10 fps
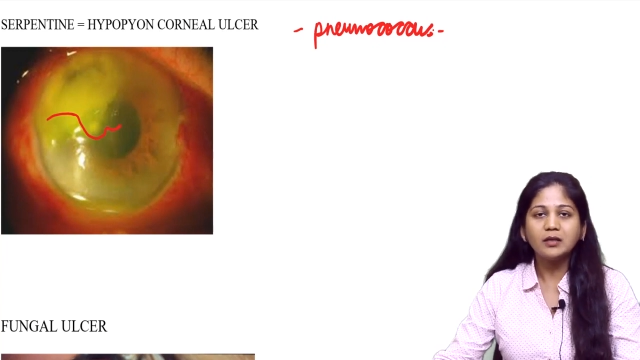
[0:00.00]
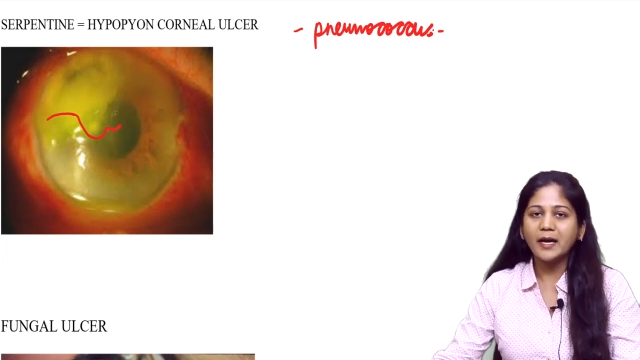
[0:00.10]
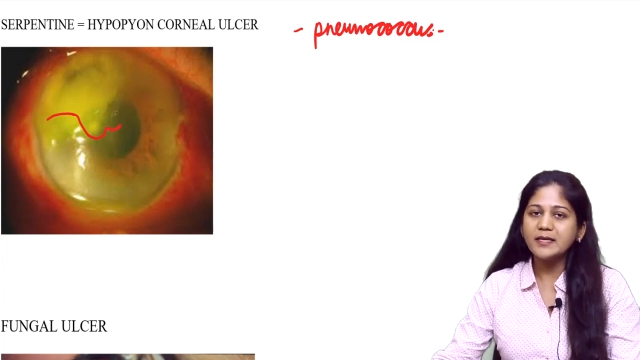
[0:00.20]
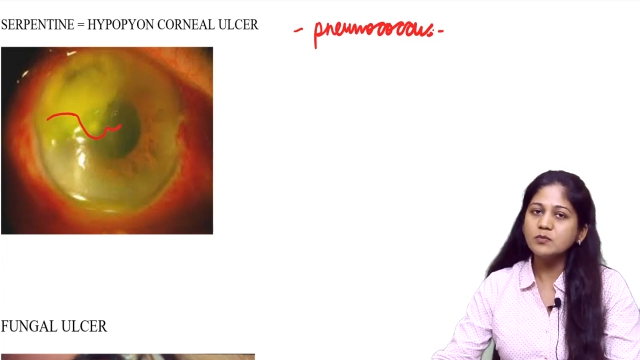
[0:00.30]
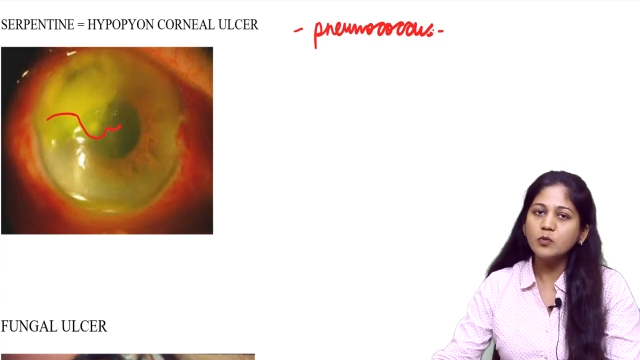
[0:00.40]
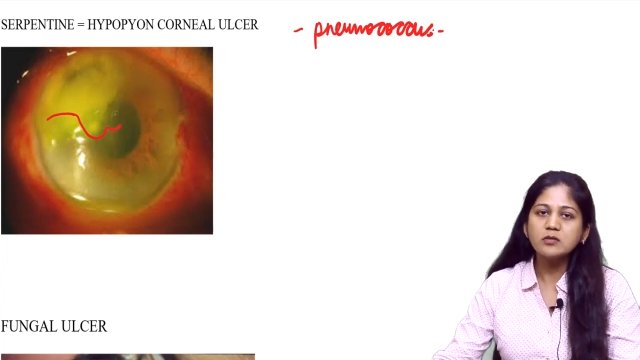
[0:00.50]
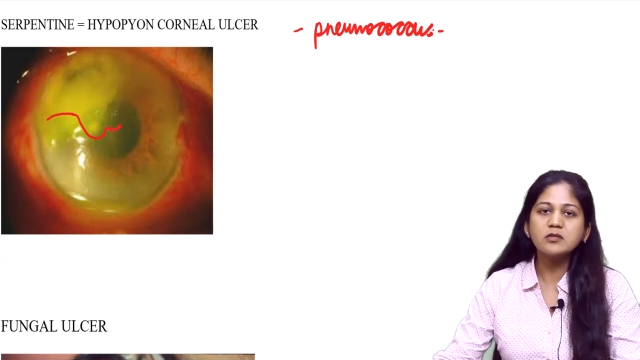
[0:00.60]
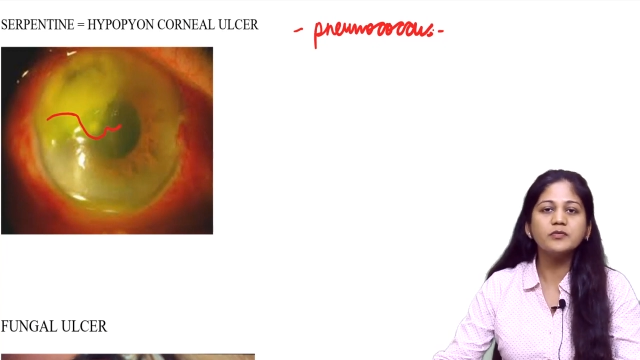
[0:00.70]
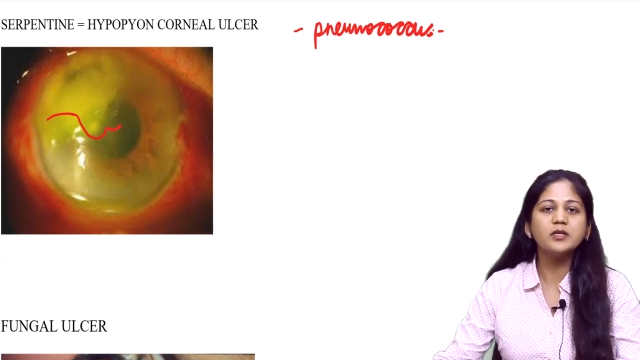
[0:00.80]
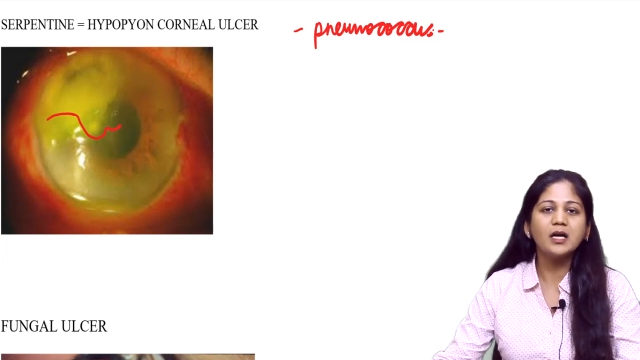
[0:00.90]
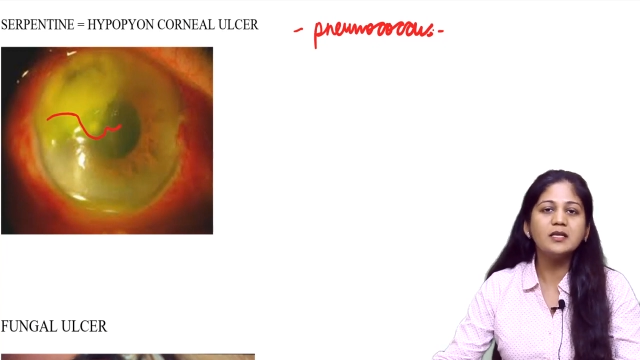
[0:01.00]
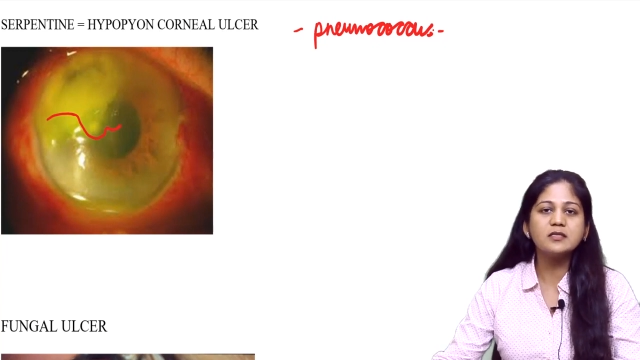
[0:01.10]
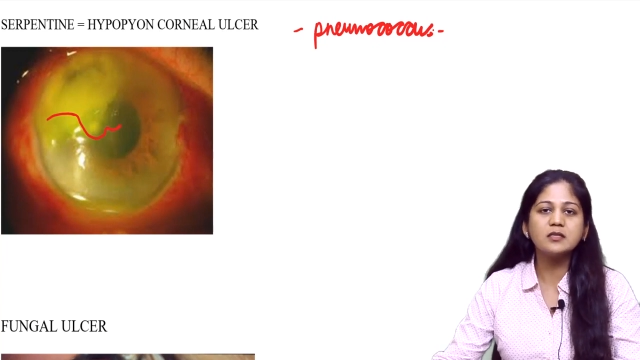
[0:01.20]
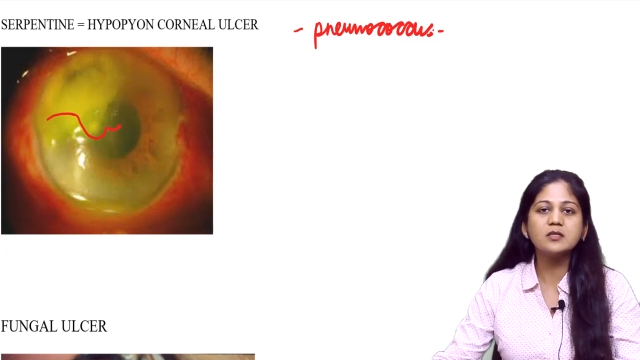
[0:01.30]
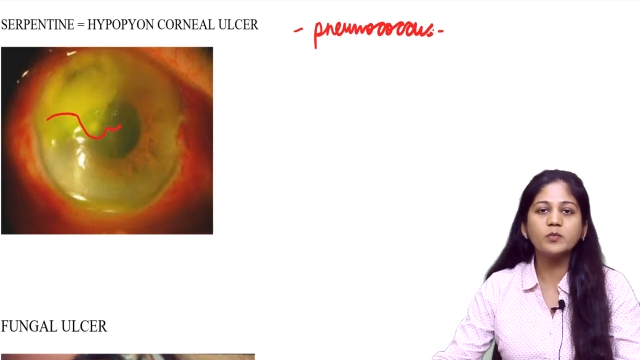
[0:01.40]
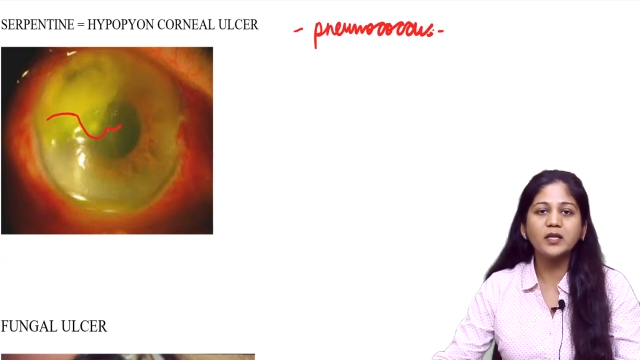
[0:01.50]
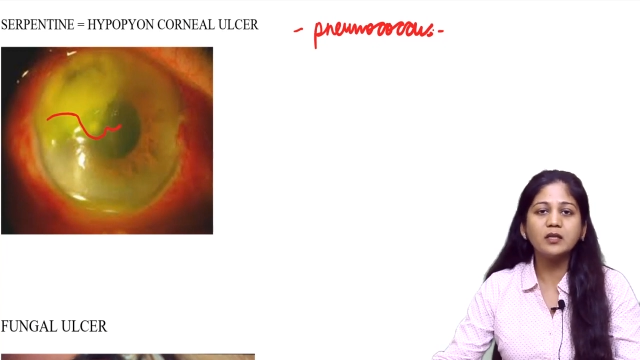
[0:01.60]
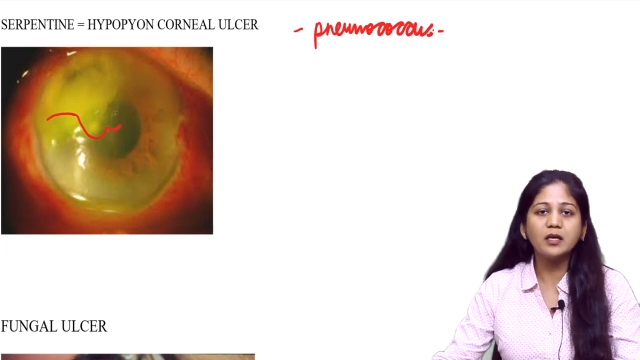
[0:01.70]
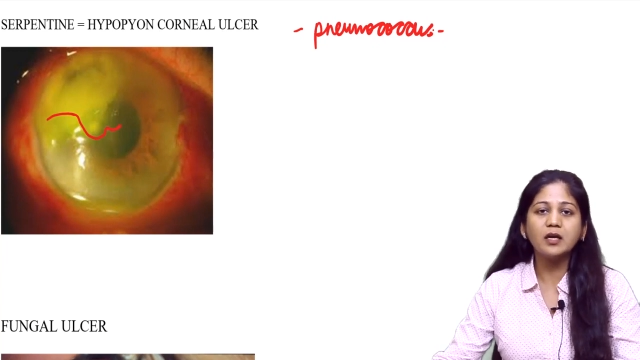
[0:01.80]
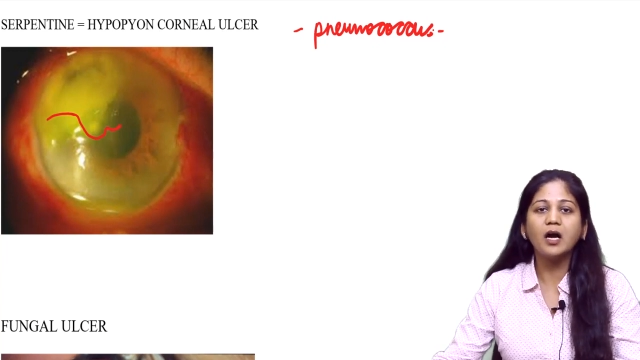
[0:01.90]
Guys, most of the ulcers,
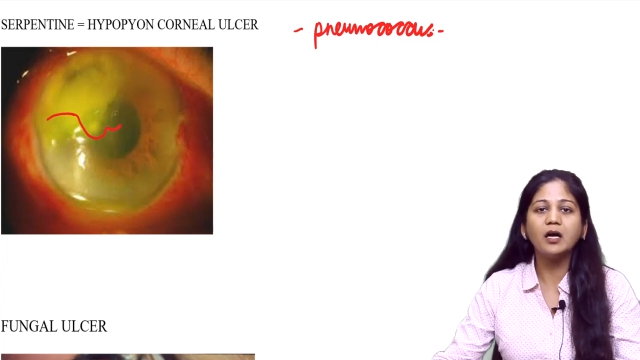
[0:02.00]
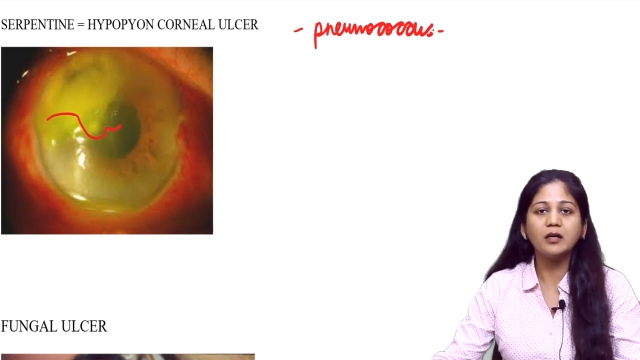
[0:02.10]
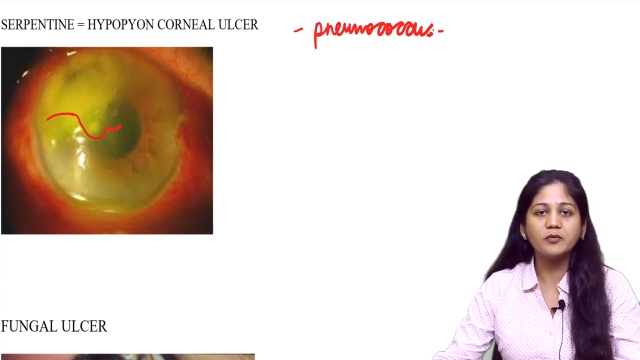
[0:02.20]
when they are